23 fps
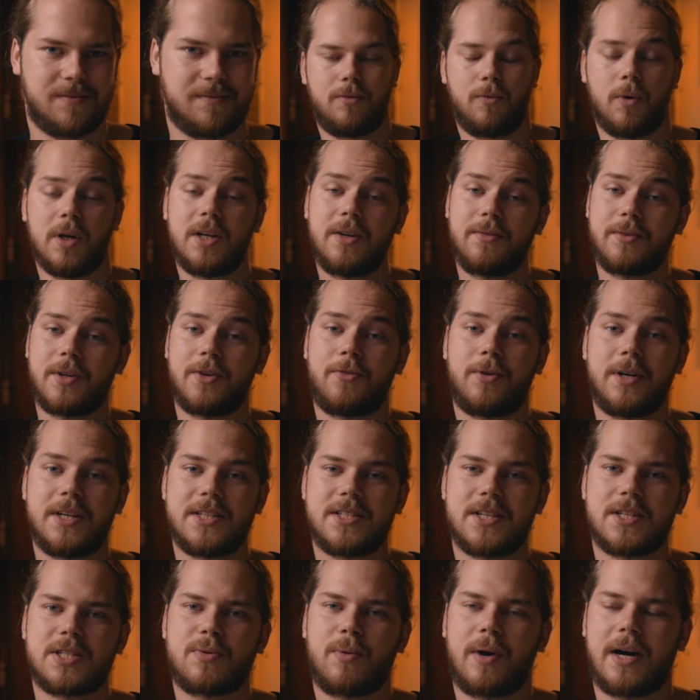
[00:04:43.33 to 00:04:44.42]
One of the
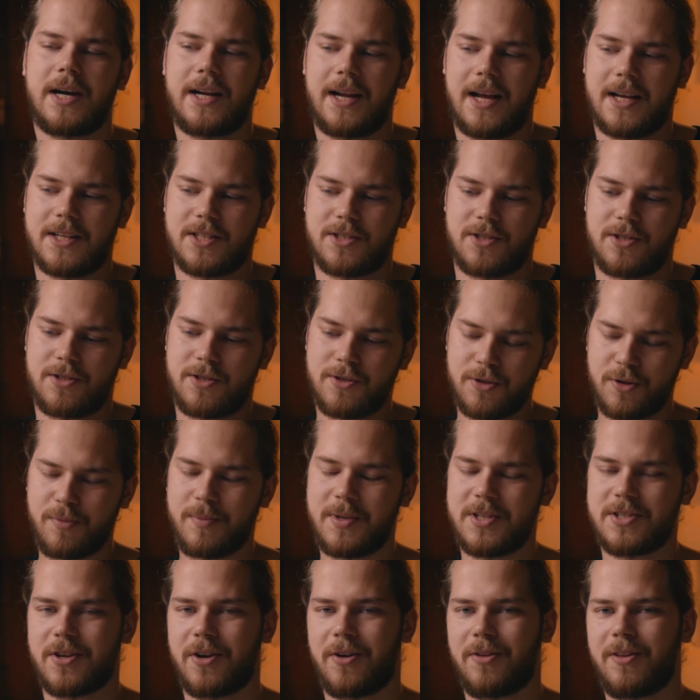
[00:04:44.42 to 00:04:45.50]
reasons why it has took
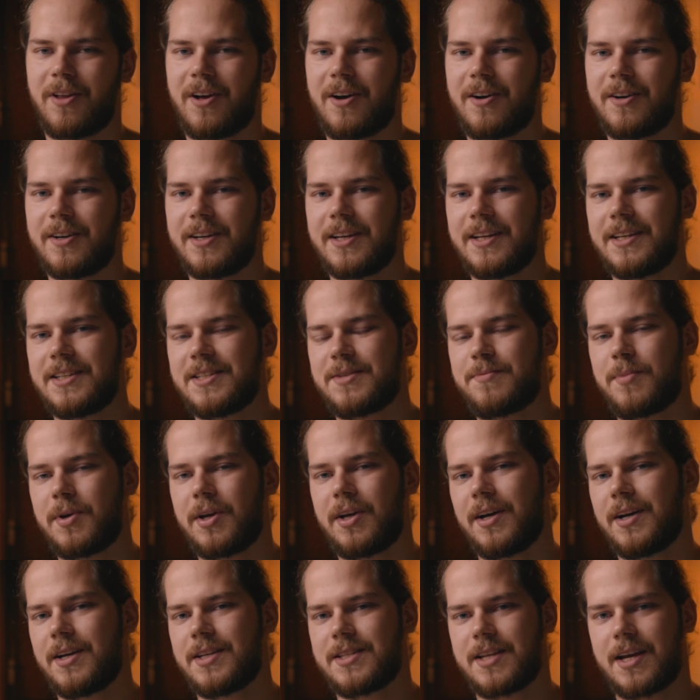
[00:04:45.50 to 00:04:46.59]
me so long is
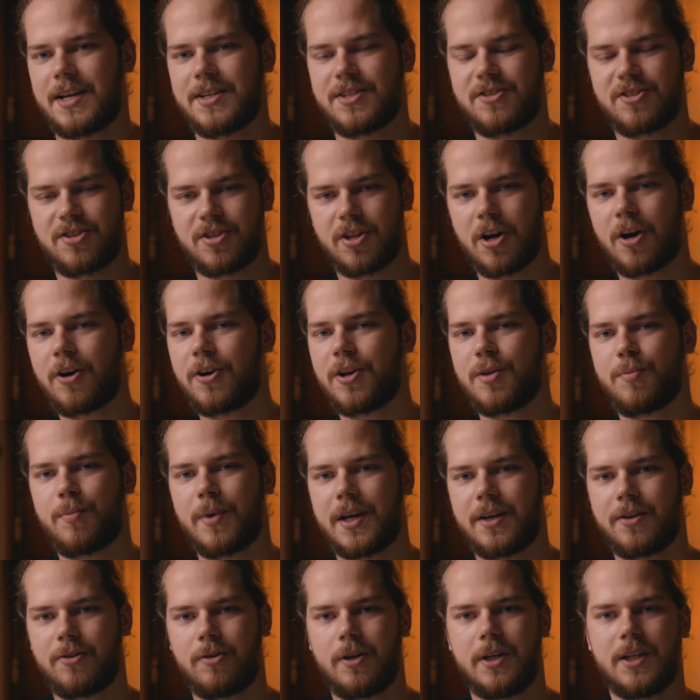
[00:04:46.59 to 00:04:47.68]
because I started
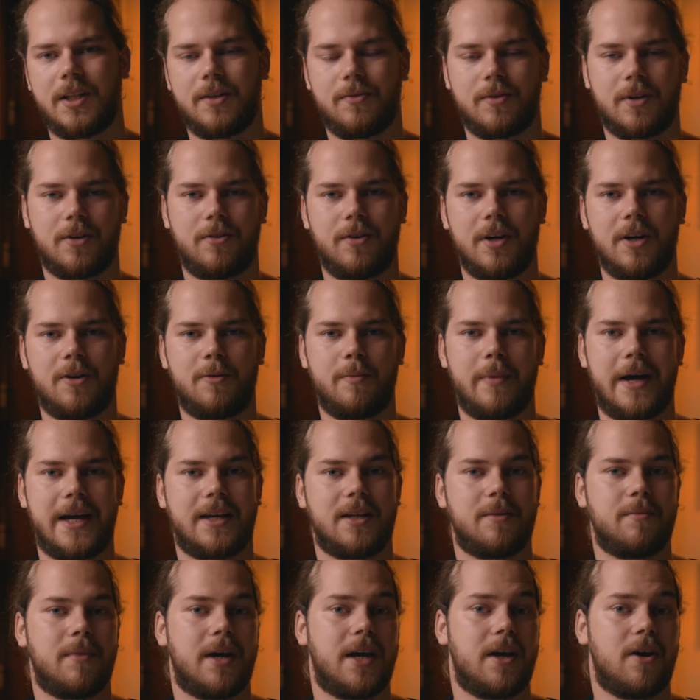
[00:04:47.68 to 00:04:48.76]
my creative career back
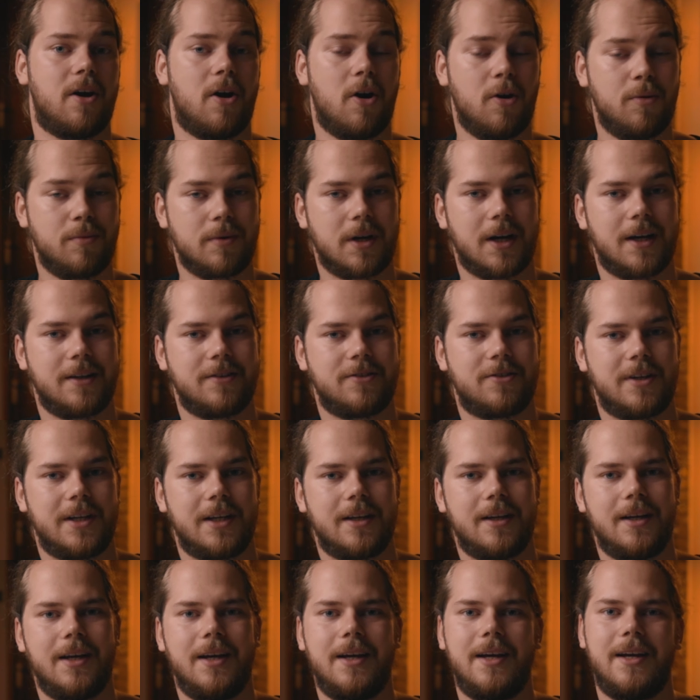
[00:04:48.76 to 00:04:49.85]
in my home
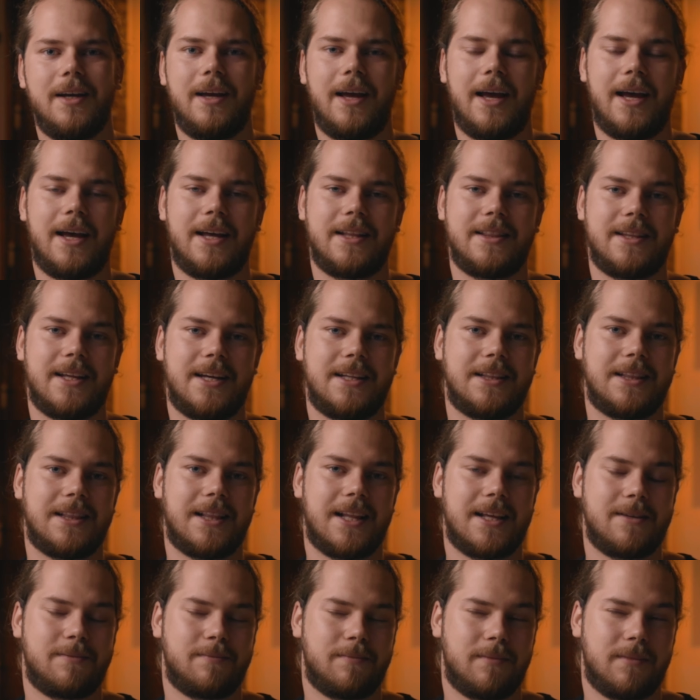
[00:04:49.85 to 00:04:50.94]
country and then
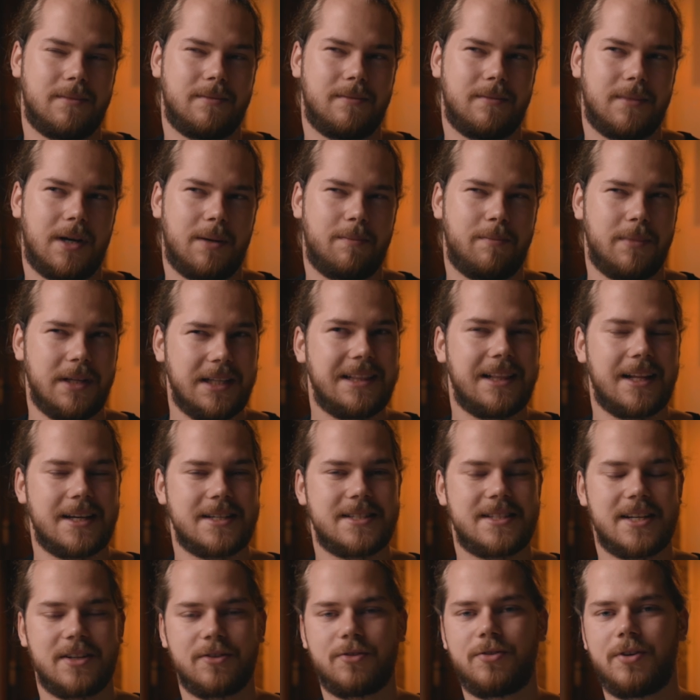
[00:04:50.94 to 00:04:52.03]
let a bit
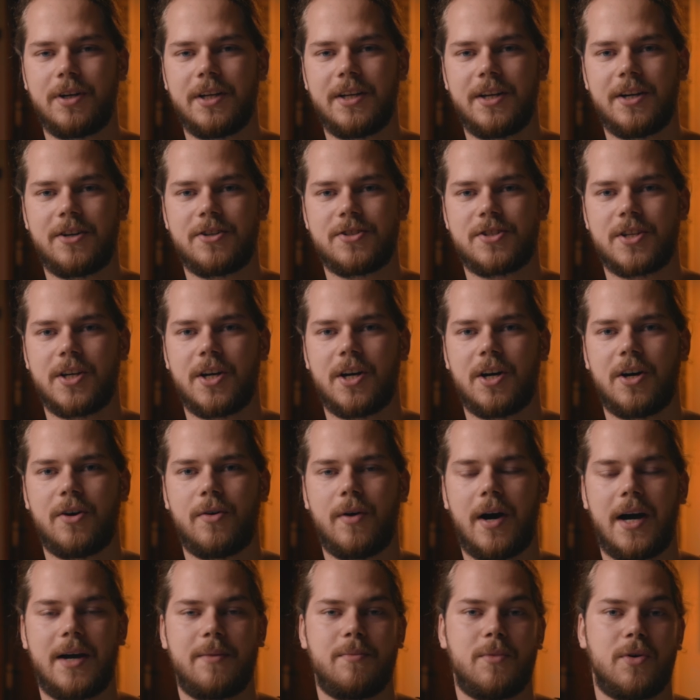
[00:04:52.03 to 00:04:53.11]
less than 3 years
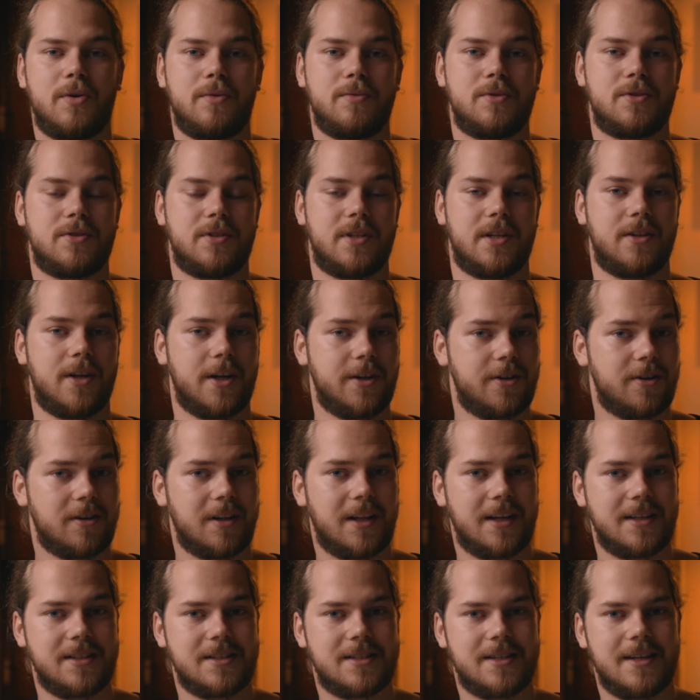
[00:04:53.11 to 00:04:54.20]
ago I moved to the
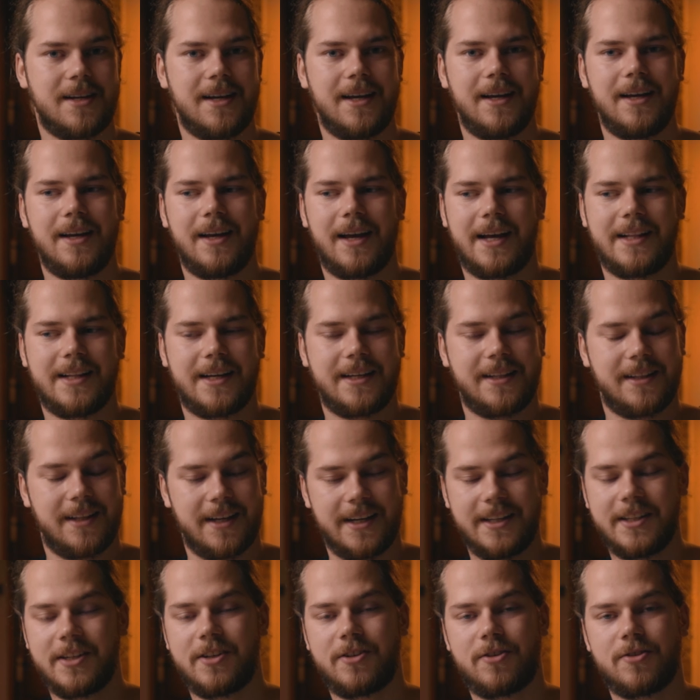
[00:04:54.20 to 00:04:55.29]
Netherlands and I
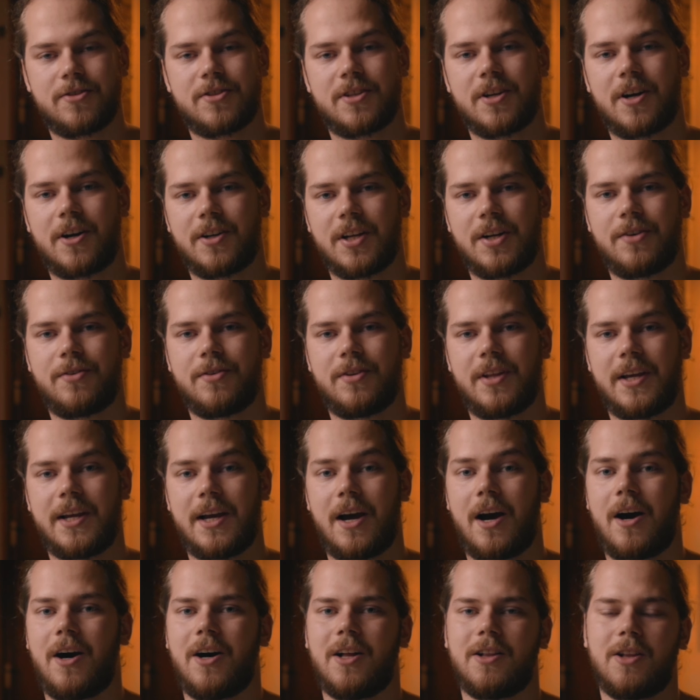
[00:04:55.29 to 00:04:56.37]
needed to start everything
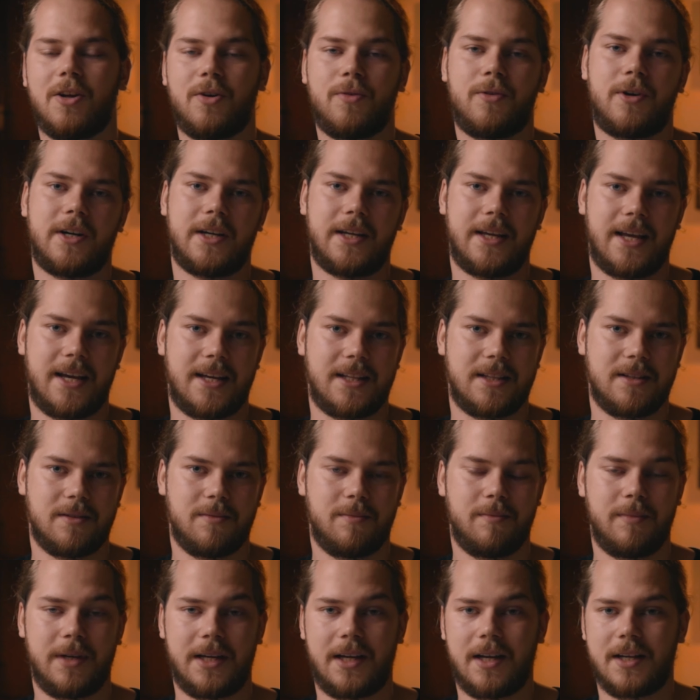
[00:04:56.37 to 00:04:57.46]
all over again
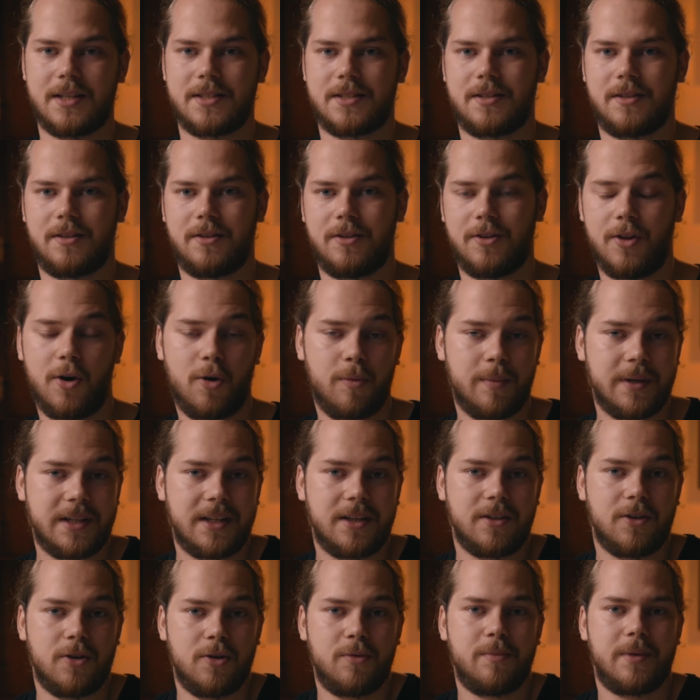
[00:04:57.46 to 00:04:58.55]
because
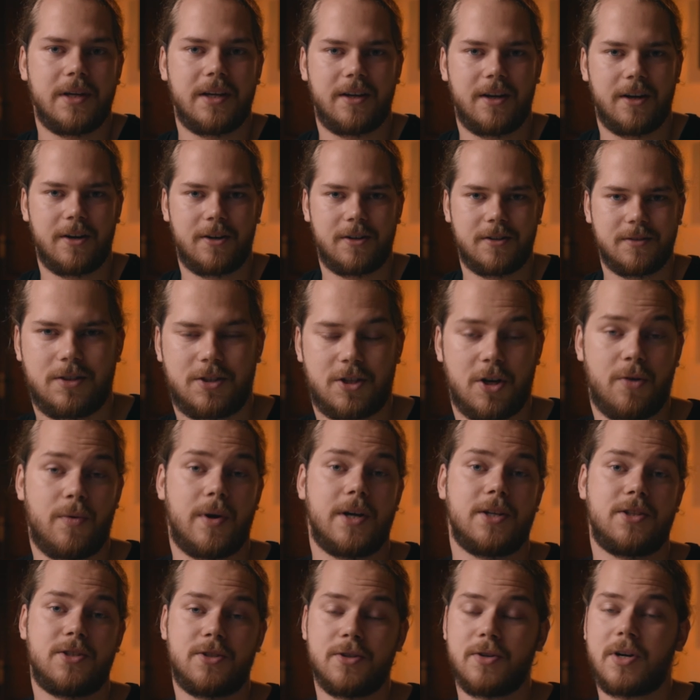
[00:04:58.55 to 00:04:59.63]
nobody knew me here. So
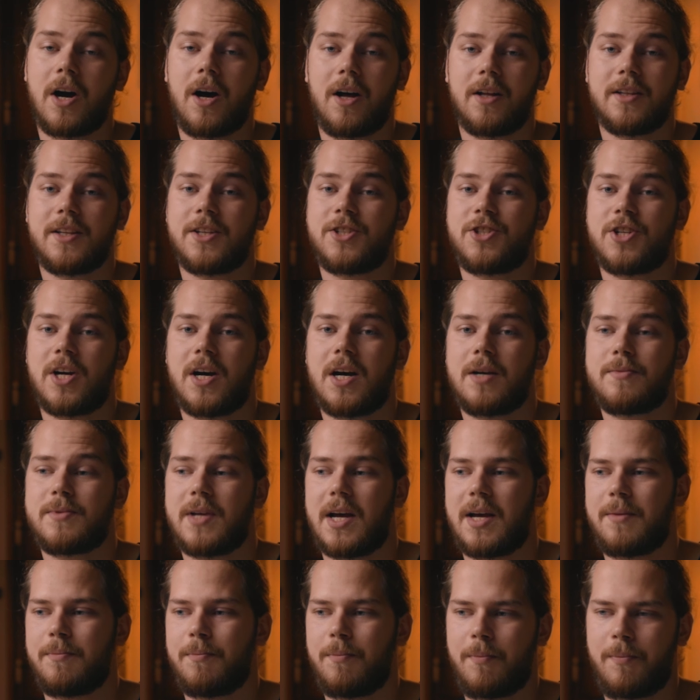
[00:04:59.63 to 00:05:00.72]
I took all the jobs
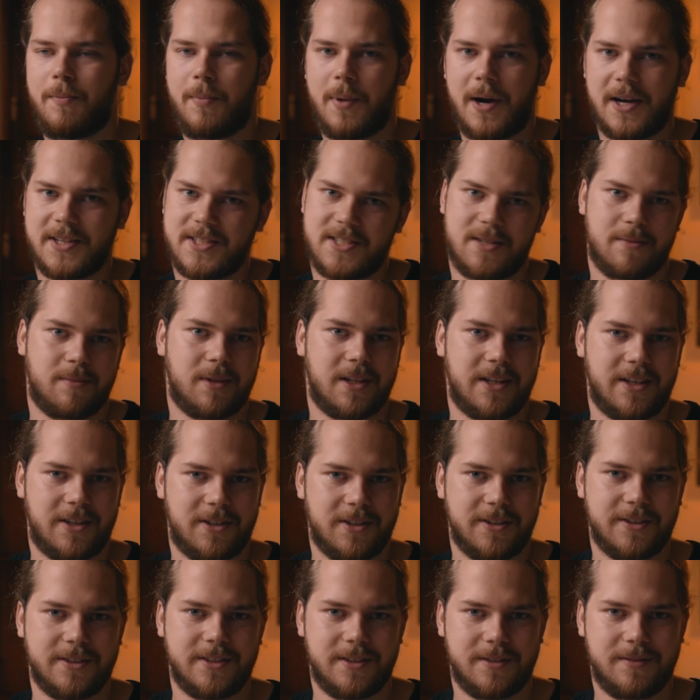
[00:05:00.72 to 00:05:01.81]
I possibly
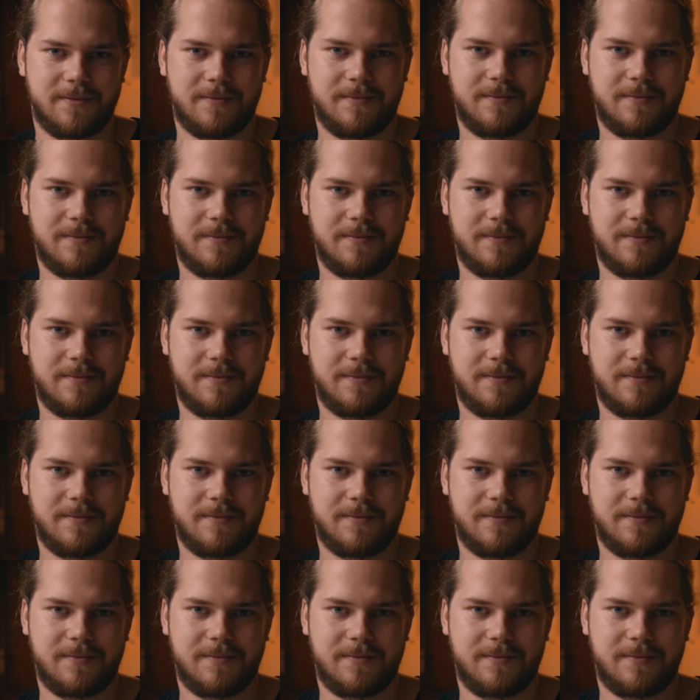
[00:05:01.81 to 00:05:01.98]
could.